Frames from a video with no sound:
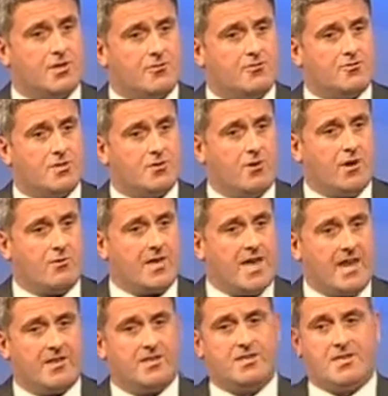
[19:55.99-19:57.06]
countries or
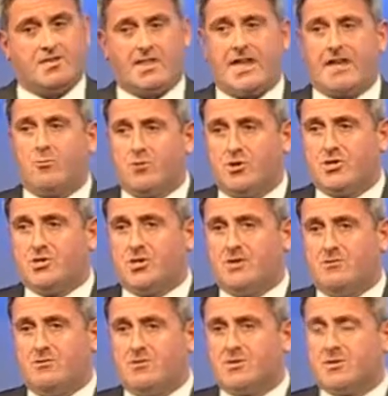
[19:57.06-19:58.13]
localities, language
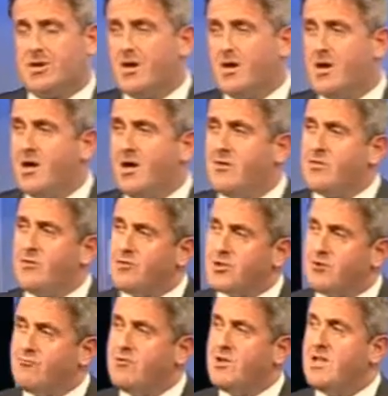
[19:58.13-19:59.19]
skills. There
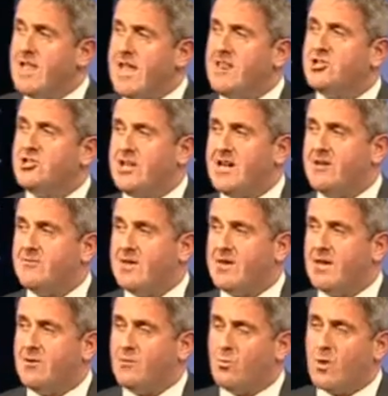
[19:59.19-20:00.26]
is a real energy out
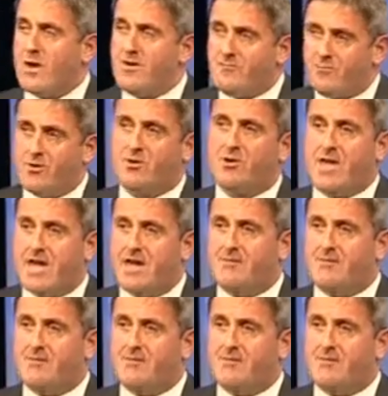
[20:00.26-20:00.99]
there where if we're not